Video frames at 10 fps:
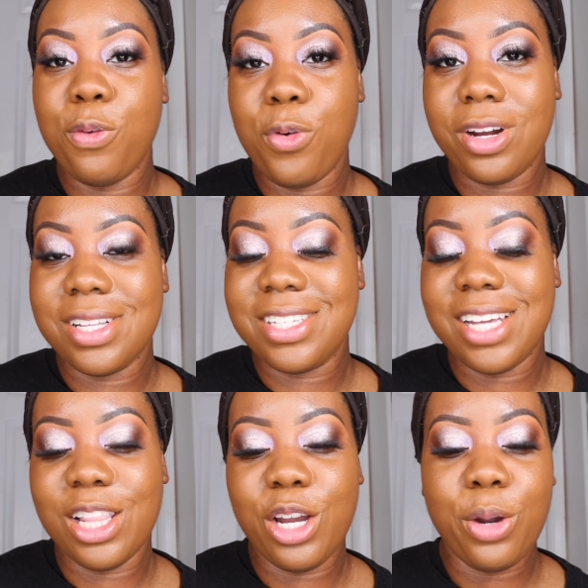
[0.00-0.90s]
for
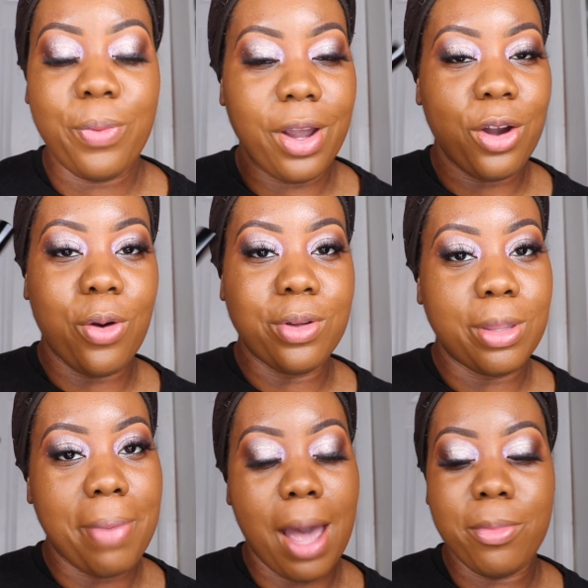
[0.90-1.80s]
concealer, we are going with
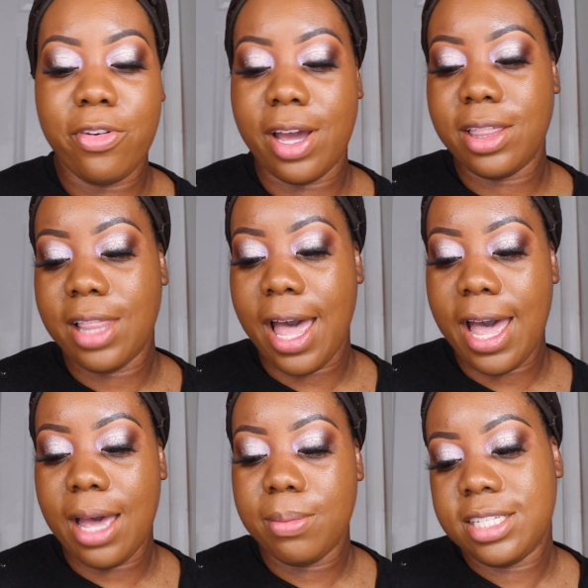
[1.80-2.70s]
the Pat McGrath
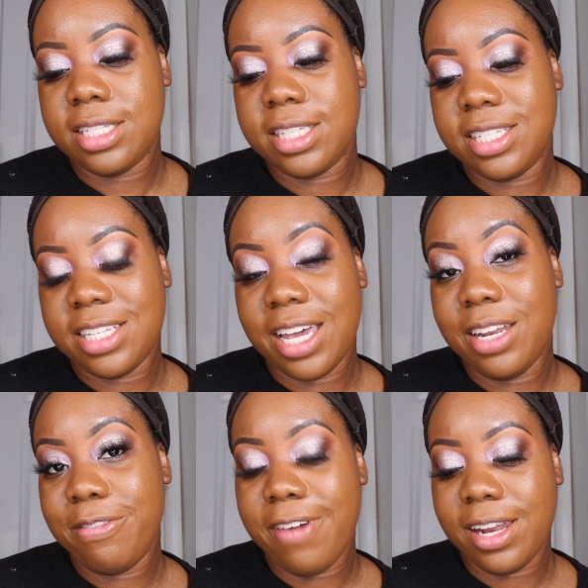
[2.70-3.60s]
Lab. This is the
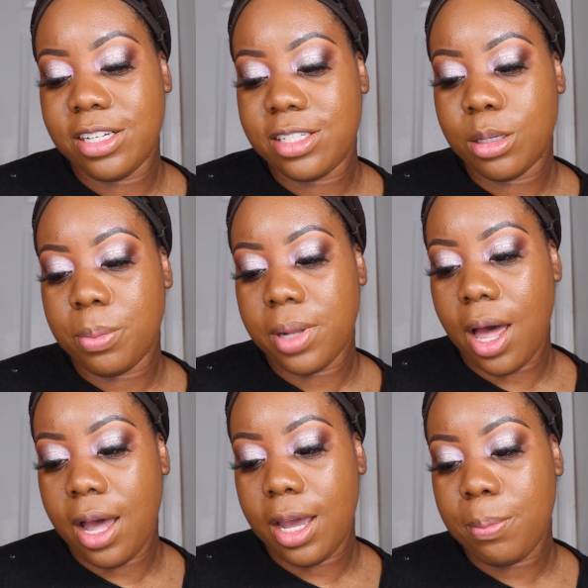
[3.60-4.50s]
Skin Fetish
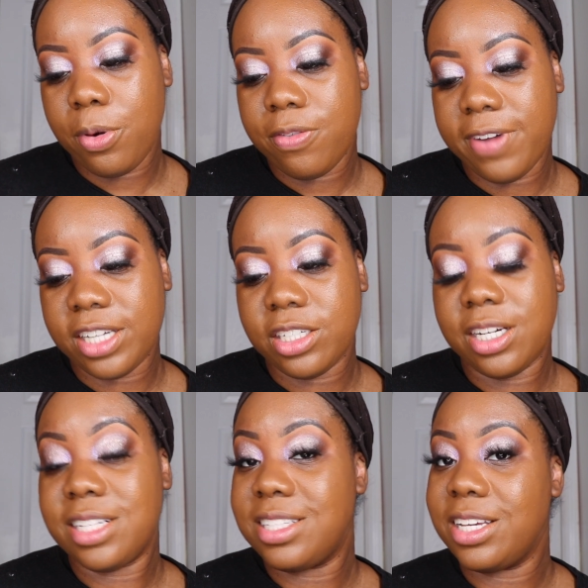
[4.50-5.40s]
Sublime Perfection
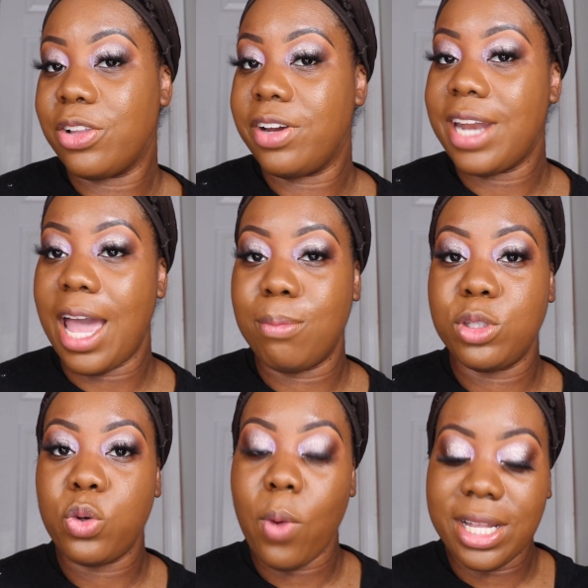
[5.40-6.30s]
Concealer in
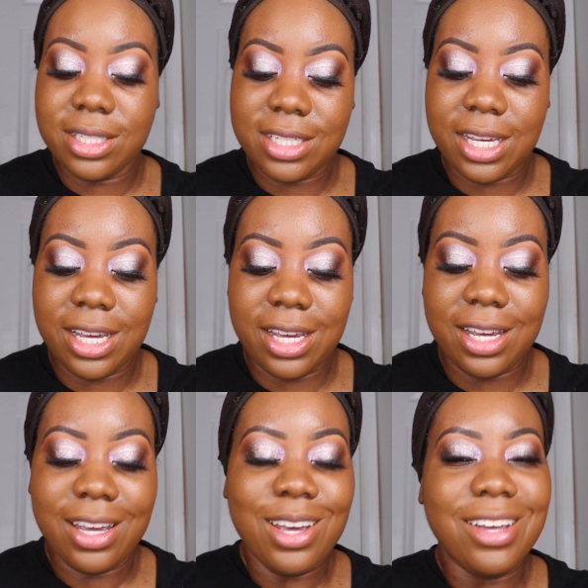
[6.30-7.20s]

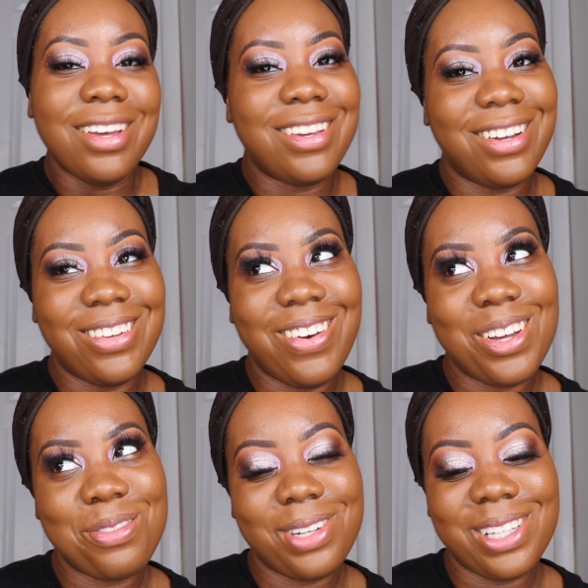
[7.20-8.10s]
M20. Y'all know
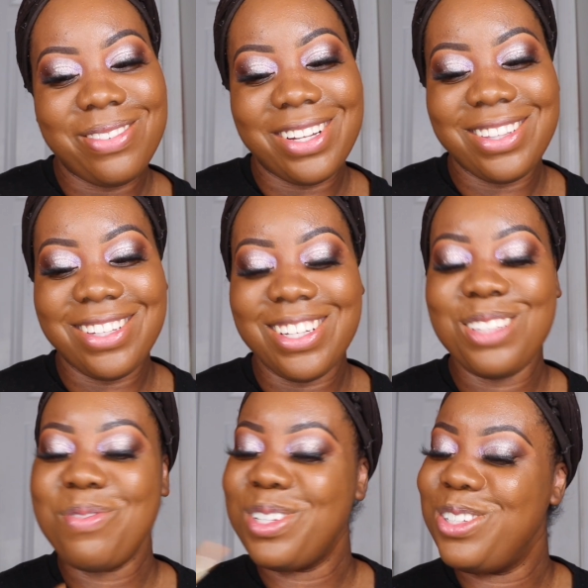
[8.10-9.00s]
how I feel about
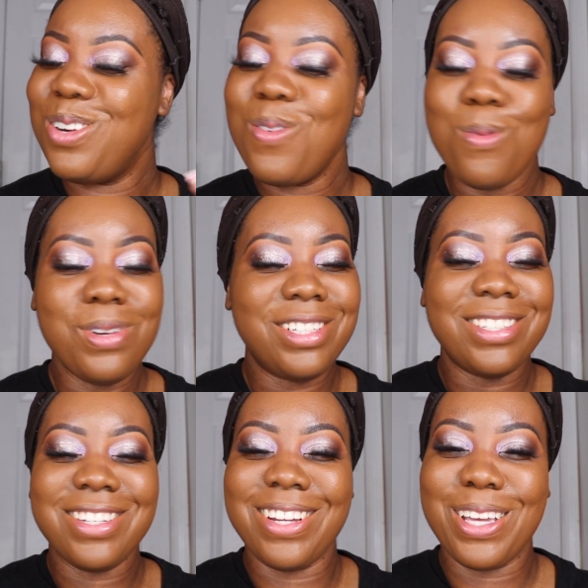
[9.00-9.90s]
this, but you know what? We're
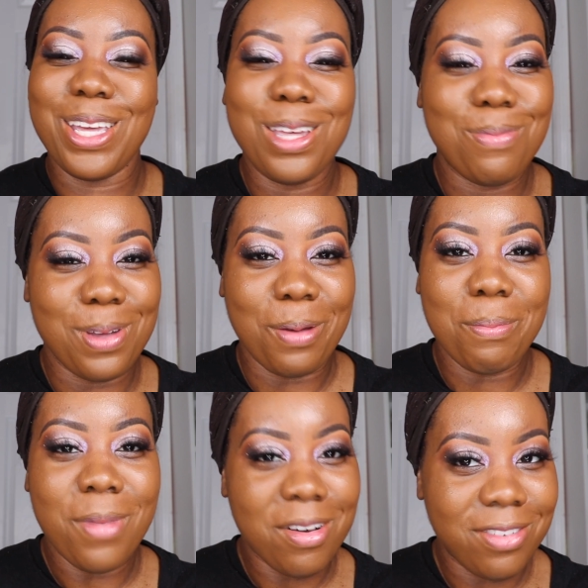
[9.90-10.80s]
just gonna keep it
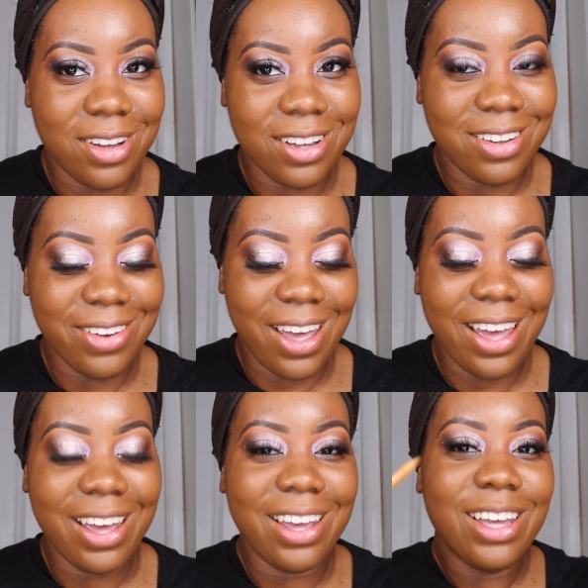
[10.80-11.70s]
mother,
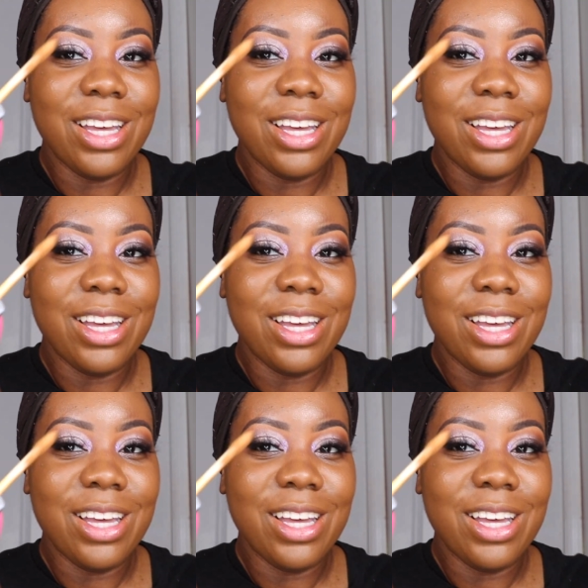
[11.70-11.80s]
okay?